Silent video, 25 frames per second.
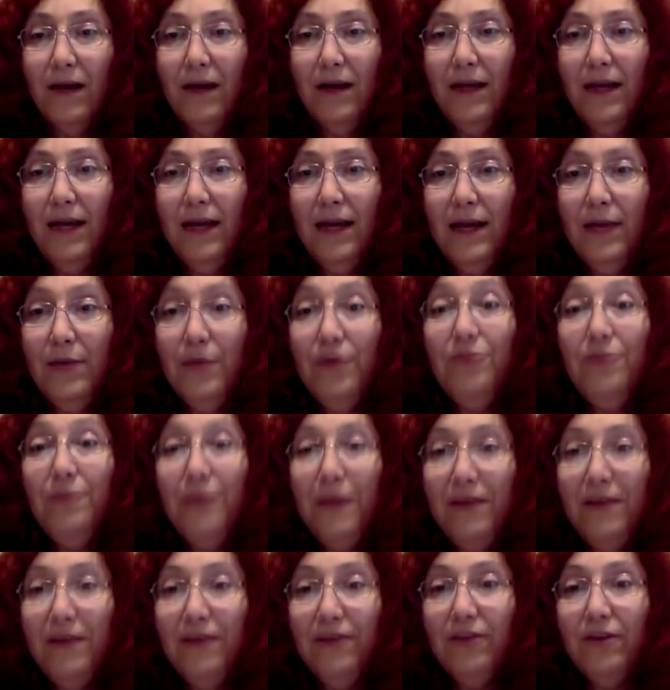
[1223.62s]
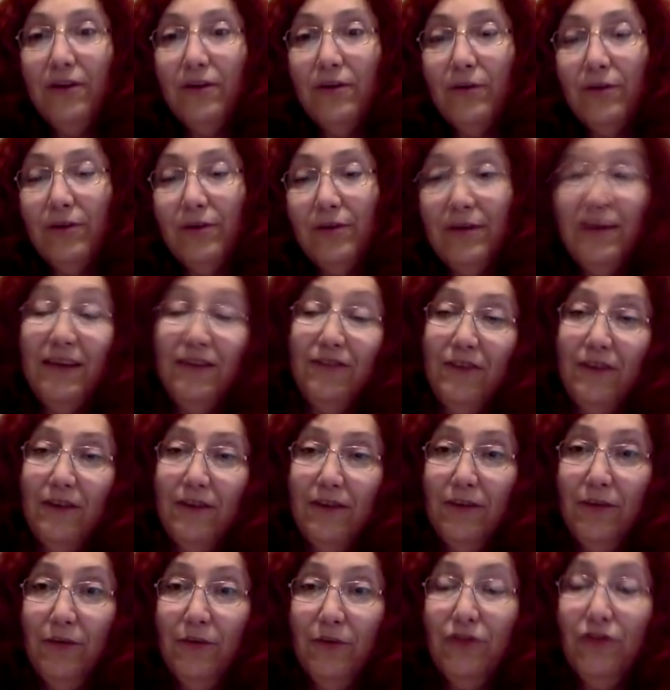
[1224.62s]
Yeah, it was based on a real town, because the,
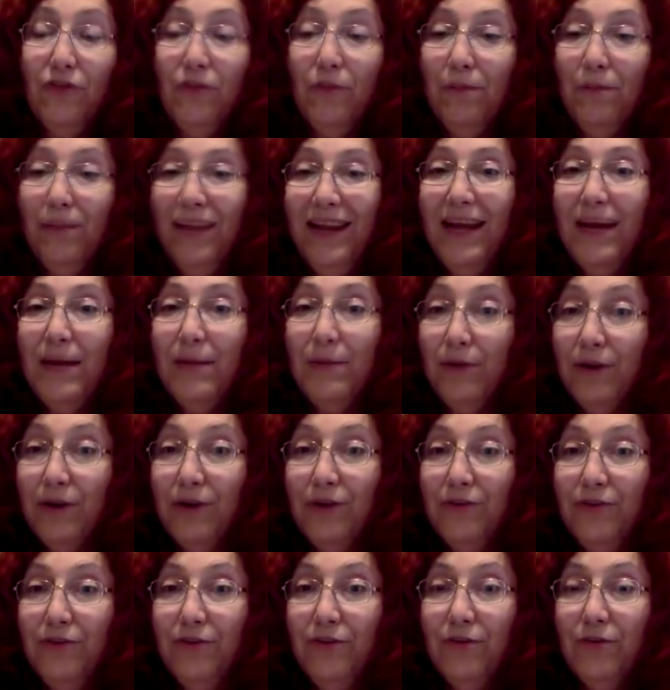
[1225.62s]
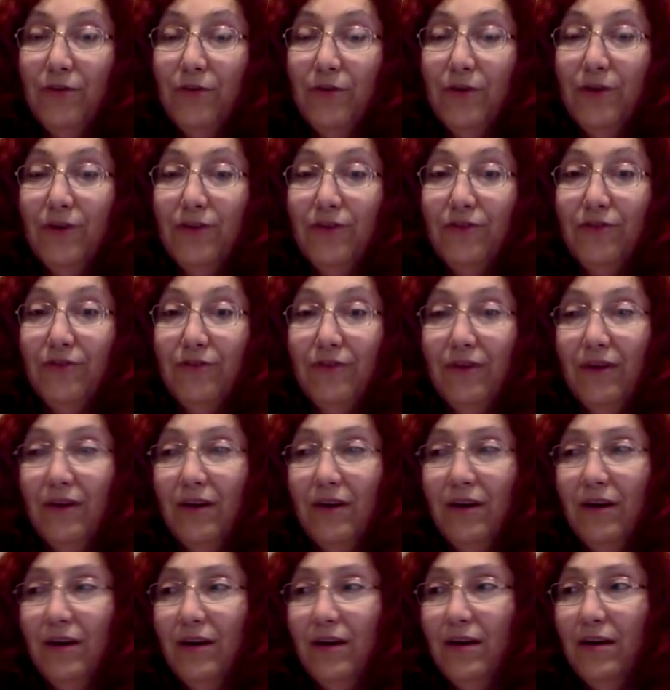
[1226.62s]
the original play, Brigadoon, was
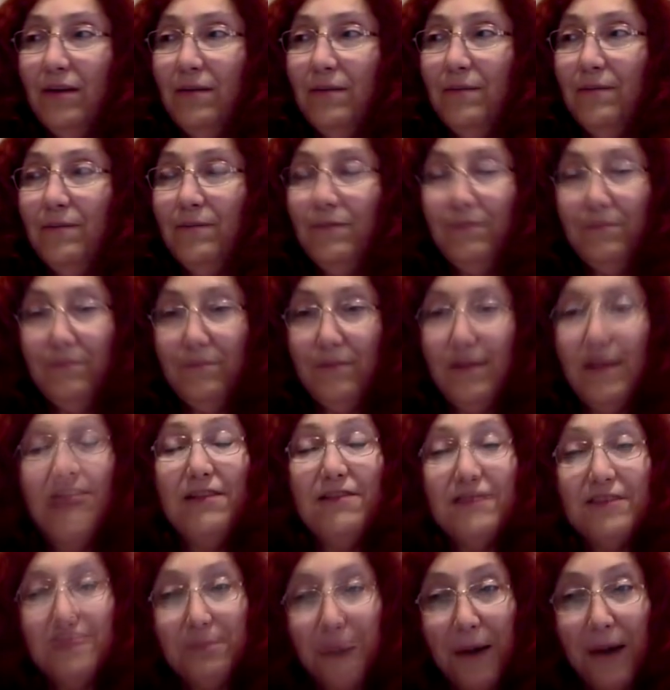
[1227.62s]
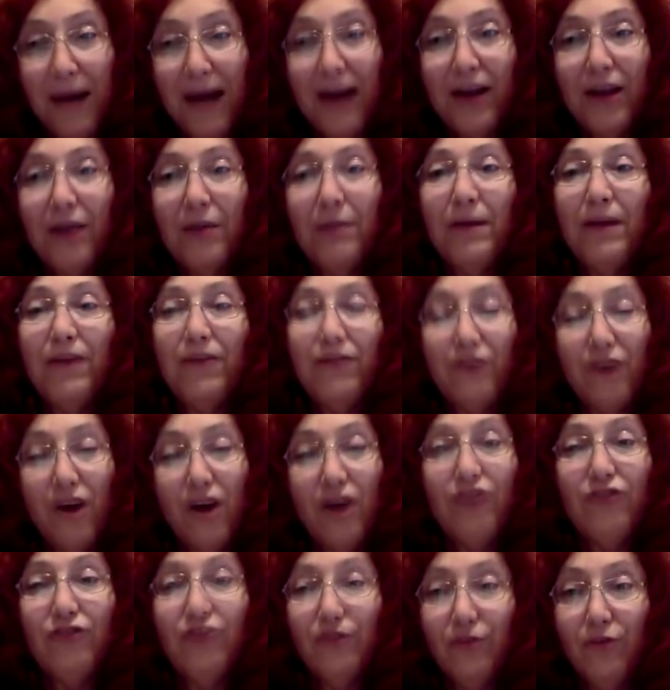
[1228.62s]
um, inspired by
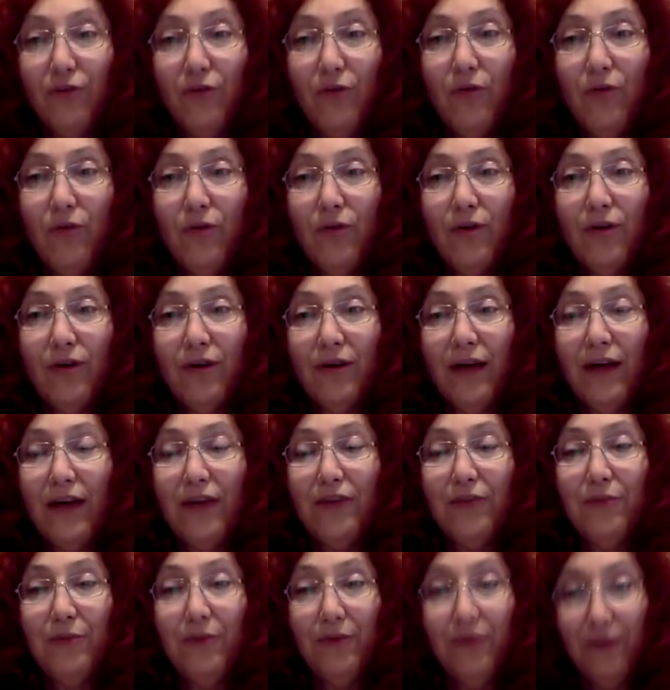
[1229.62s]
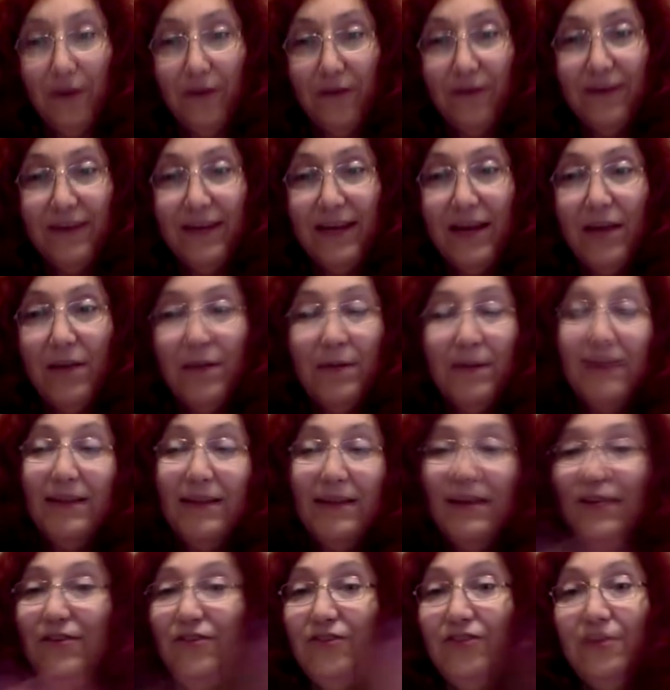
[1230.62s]
Scottish lore as well of a town, but
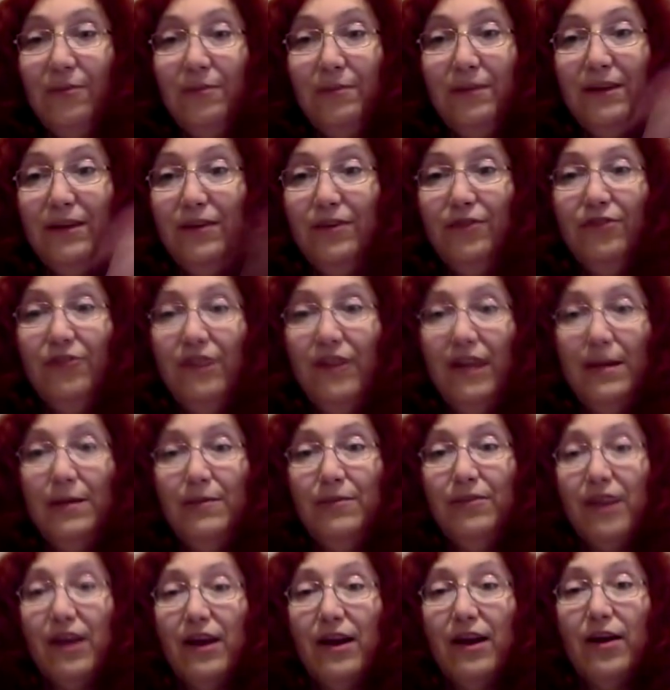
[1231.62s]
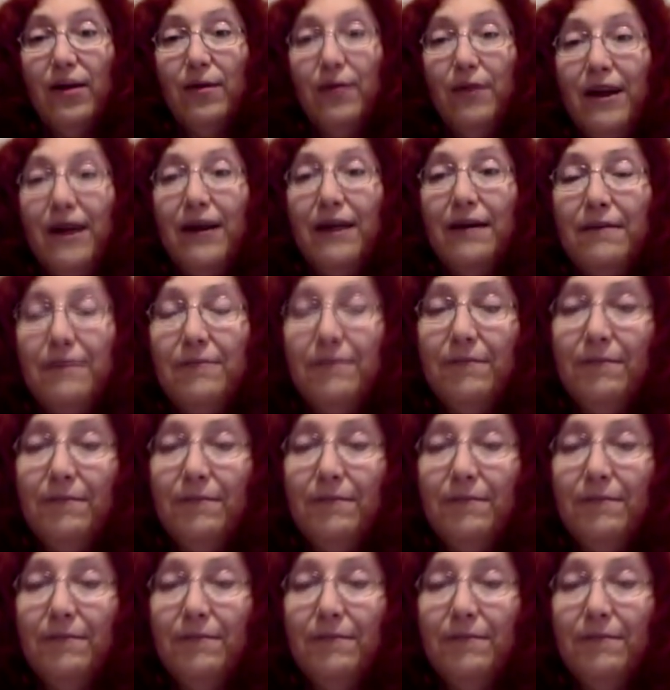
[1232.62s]
they just simply used the name Skara Brae.